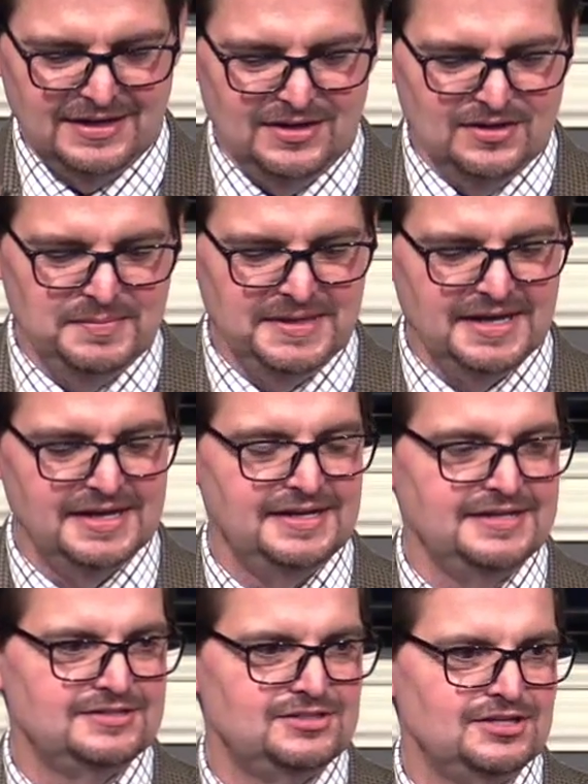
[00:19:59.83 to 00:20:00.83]
New
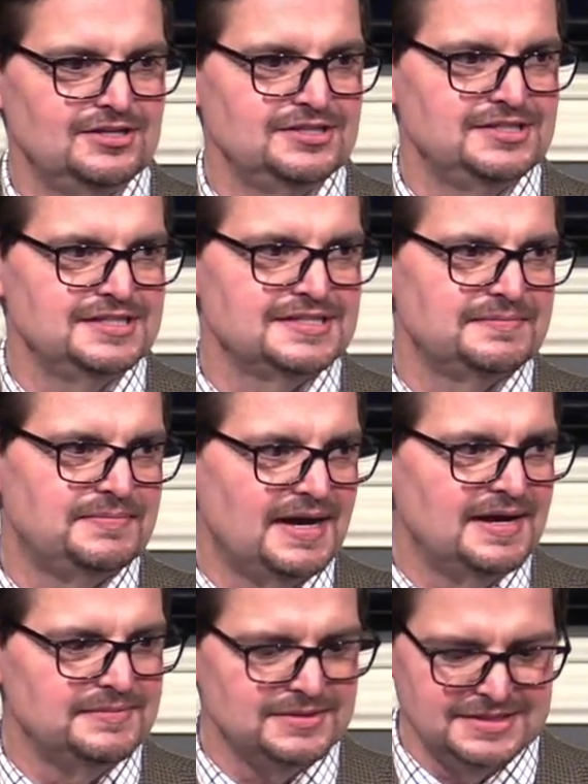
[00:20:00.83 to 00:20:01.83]
Beginnings Church is a
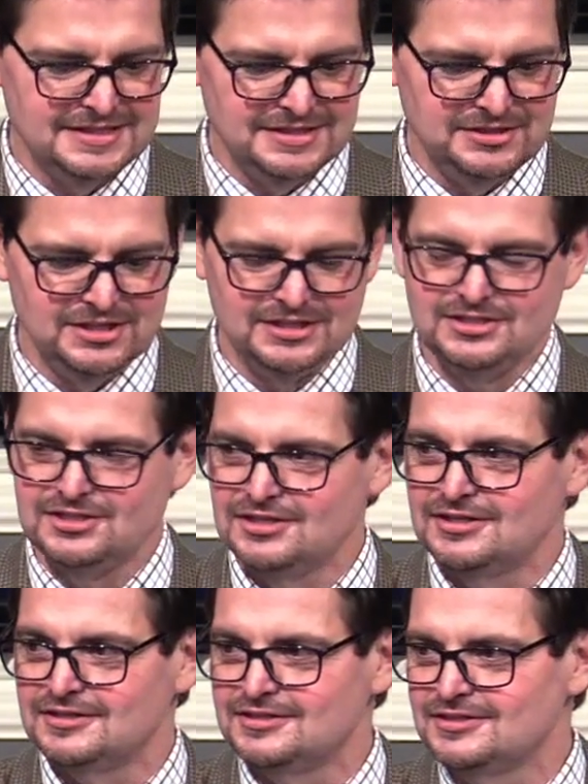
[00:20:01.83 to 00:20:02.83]
Bible teaching
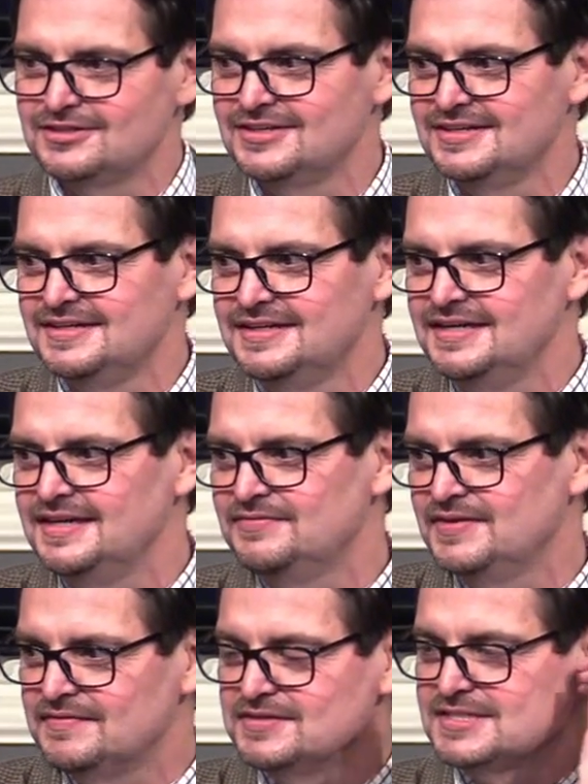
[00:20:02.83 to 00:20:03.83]
church.
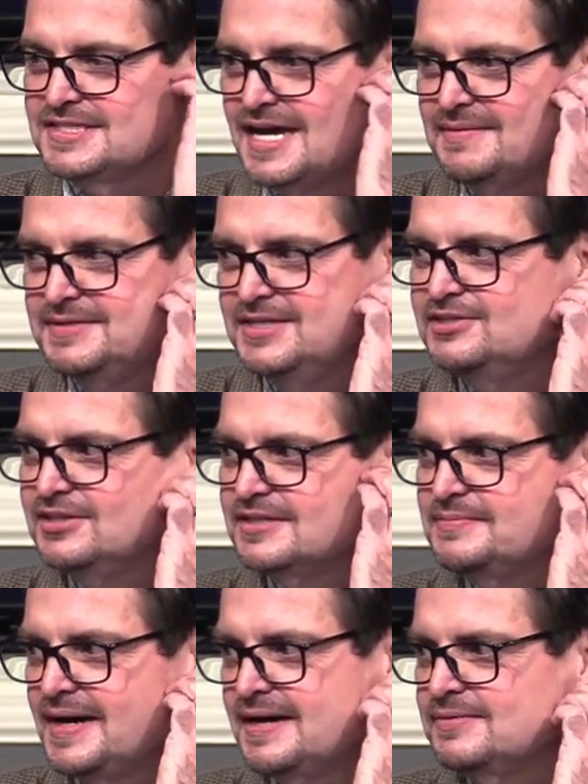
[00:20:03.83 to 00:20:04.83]
If we ever stop
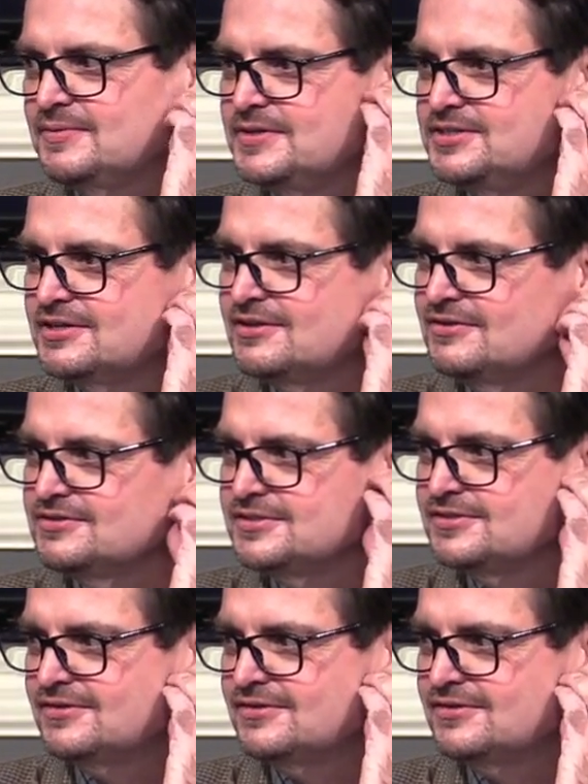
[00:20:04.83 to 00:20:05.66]
teaching the Bible, we should close